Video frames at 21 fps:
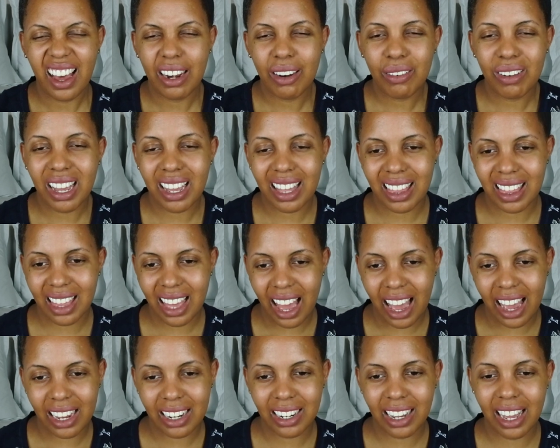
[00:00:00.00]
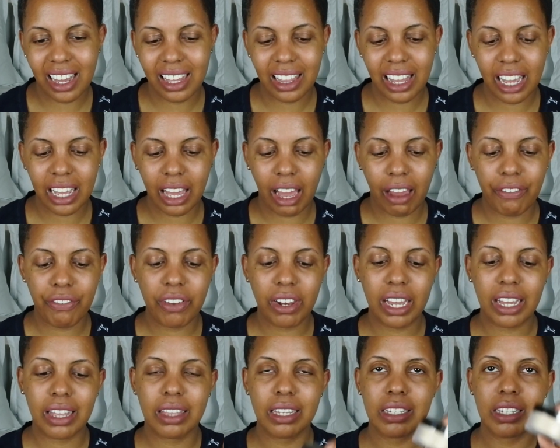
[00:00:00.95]
I don't like that. I
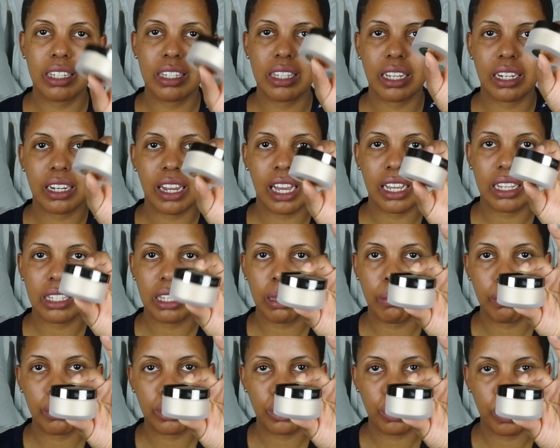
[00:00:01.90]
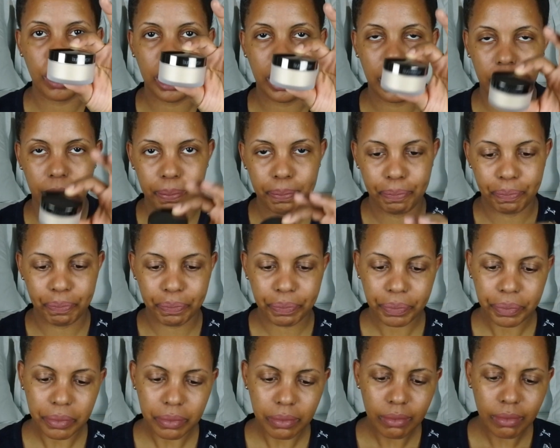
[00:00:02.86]
feel like this is a nice in between.
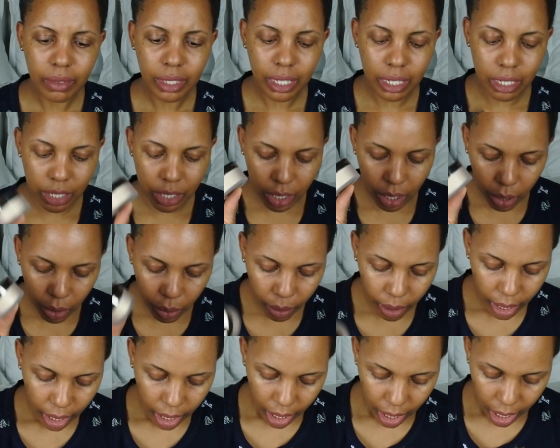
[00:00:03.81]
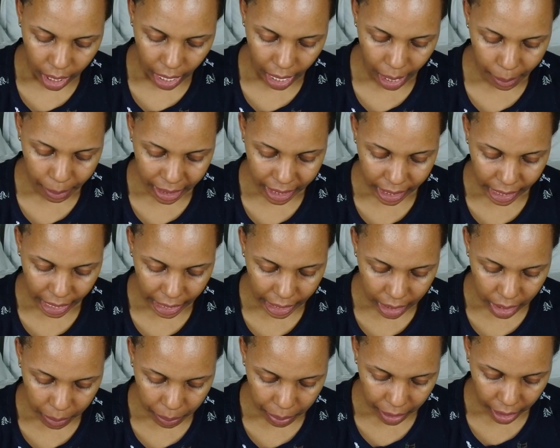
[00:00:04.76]
So I'm
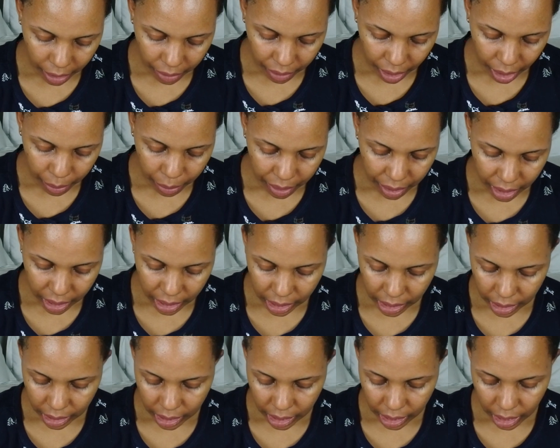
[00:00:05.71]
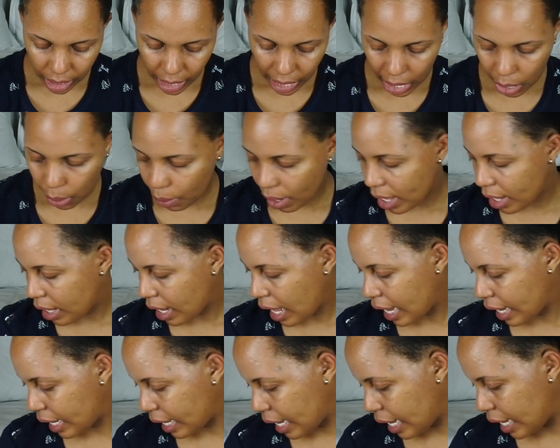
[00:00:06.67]
excited to play around with this and see how I
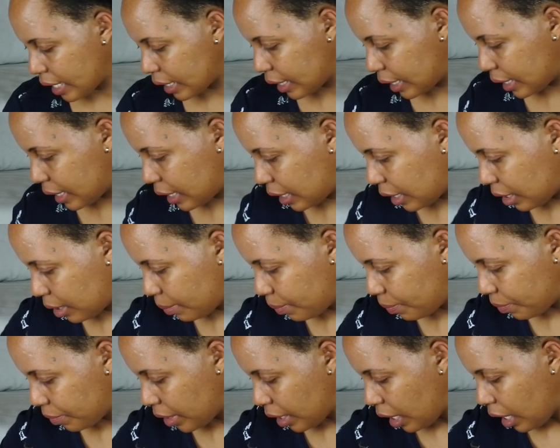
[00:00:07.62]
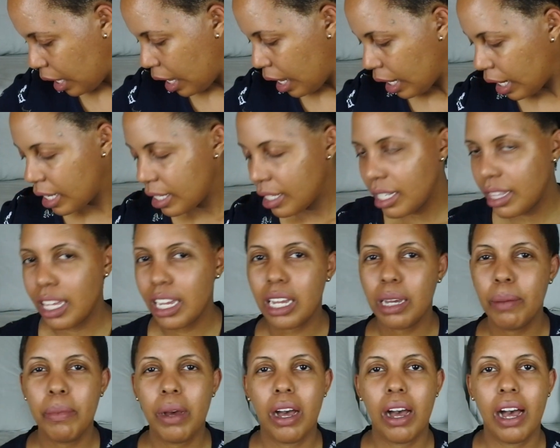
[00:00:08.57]
like it. Because the
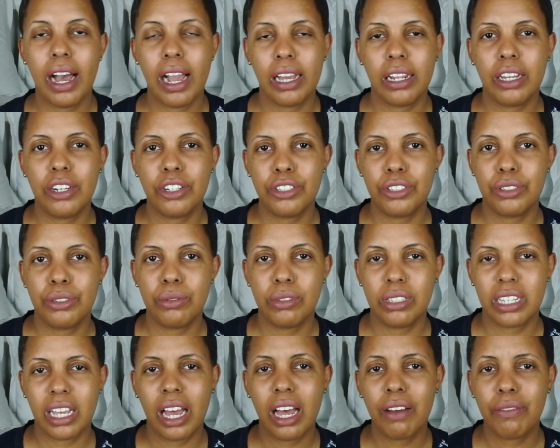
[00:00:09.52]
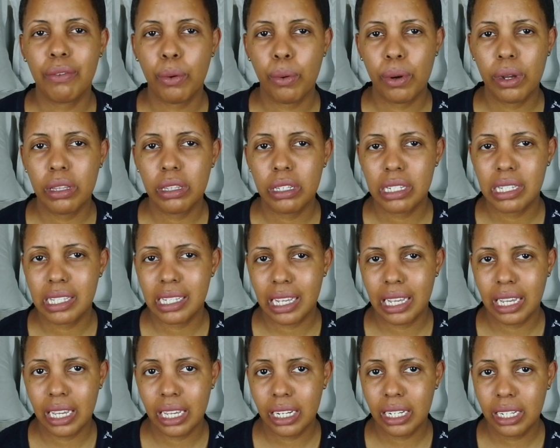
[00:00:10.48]
thing about highlighters too is I have oily
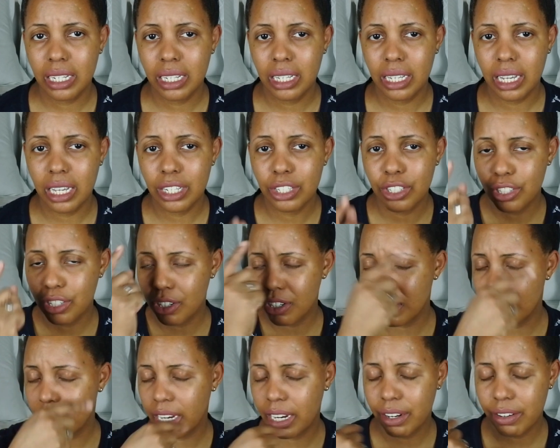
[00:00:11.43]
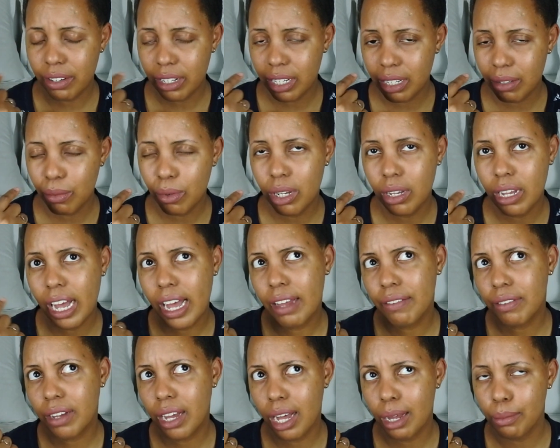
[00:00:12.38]
skin in certain areas. Well, I
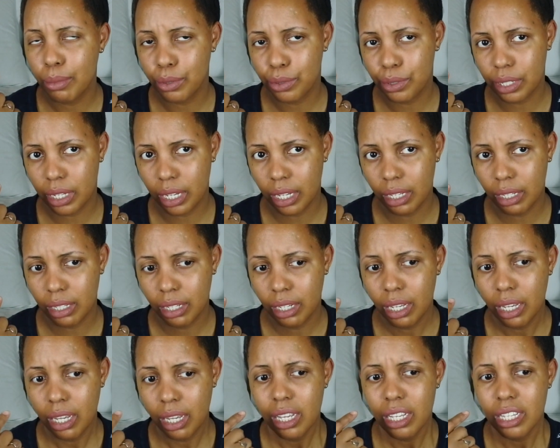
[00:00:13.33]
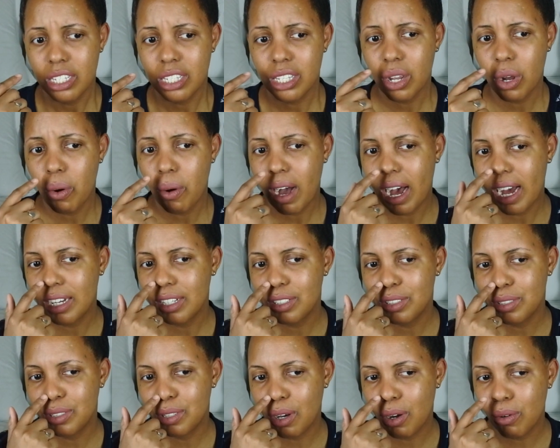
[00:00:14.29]
have combo skin. So I
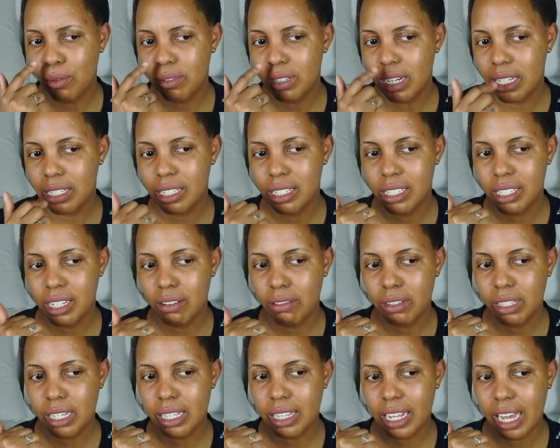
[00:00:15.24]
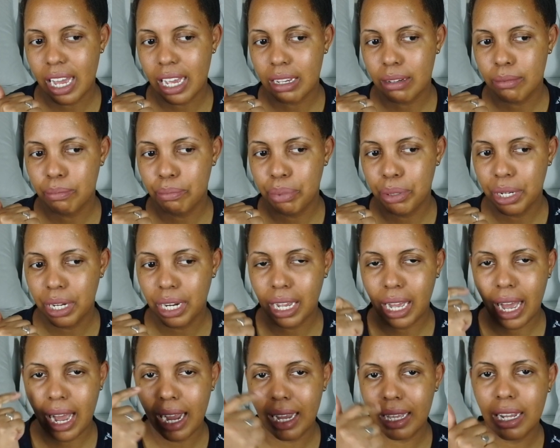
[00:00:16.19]
don't necessarily like
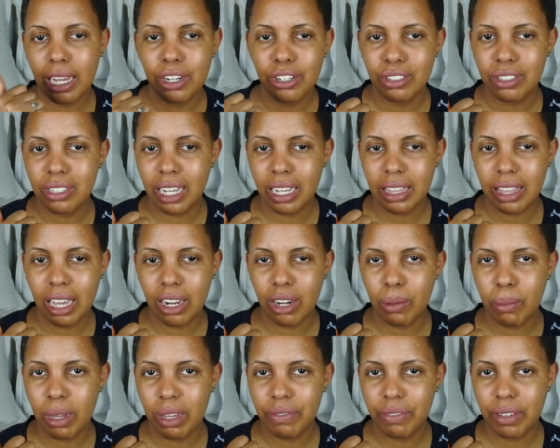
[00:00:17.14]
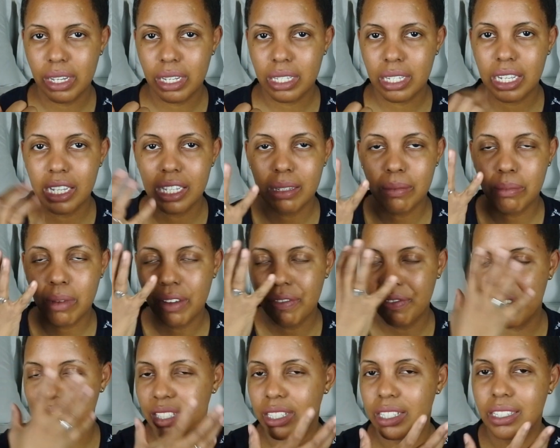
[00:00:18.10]
putting highlighters like that on my face because my
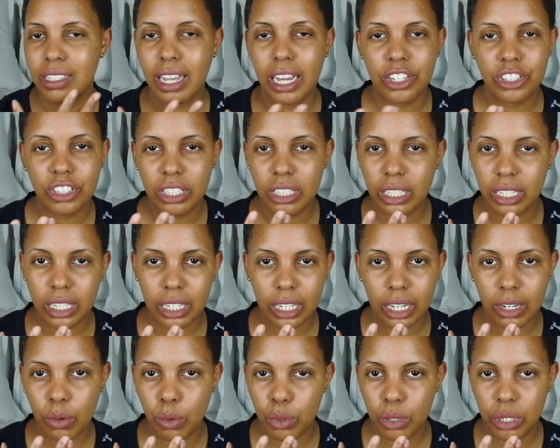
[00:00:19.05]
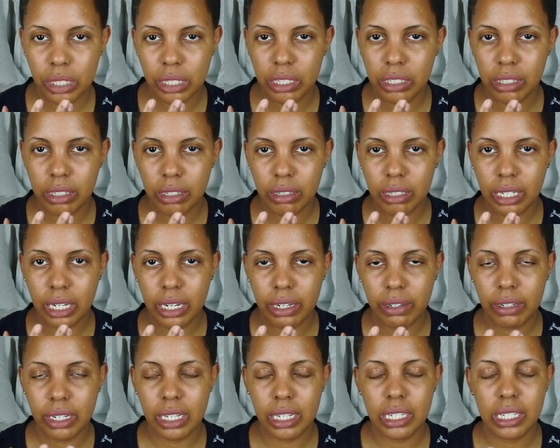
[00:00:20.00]
face is naturally going to get oily in certain
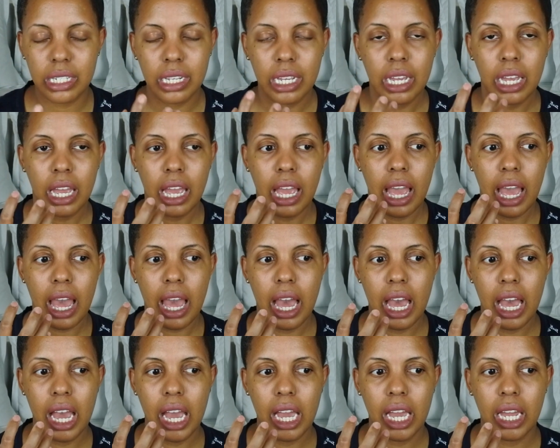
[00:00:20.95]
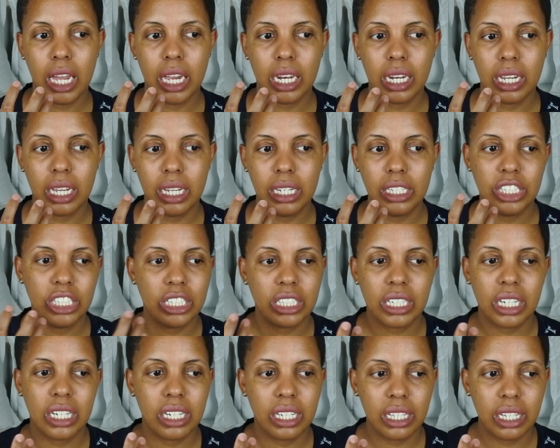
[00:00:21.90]
areas. And it's
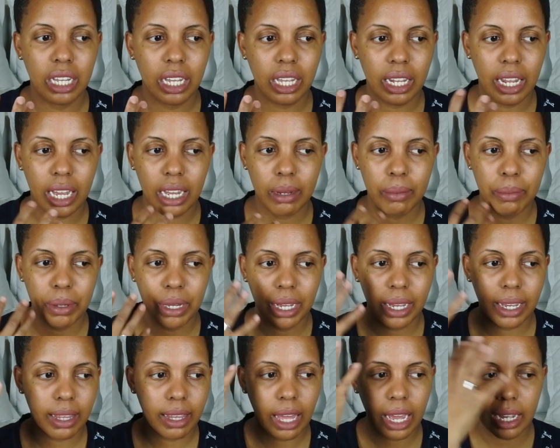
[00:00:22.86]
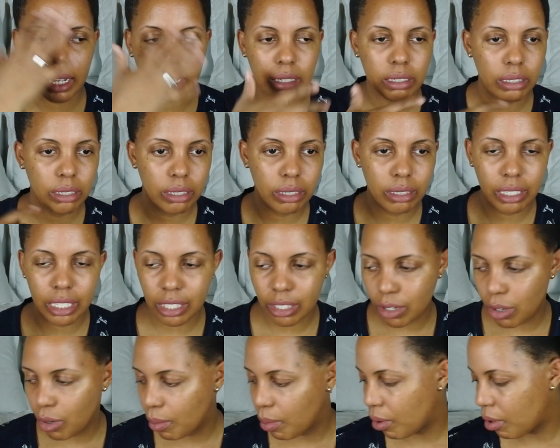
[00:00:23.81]
just going to look like a big like
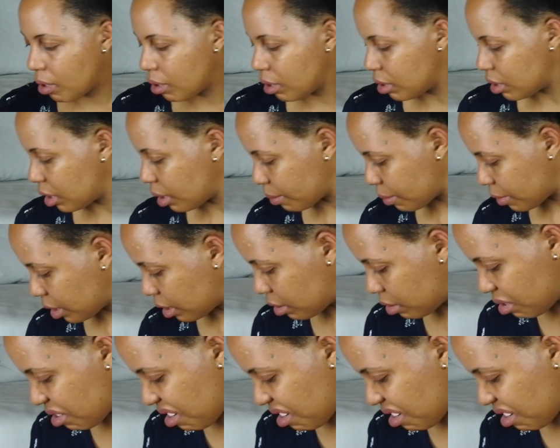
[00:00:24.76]
disco ball or something.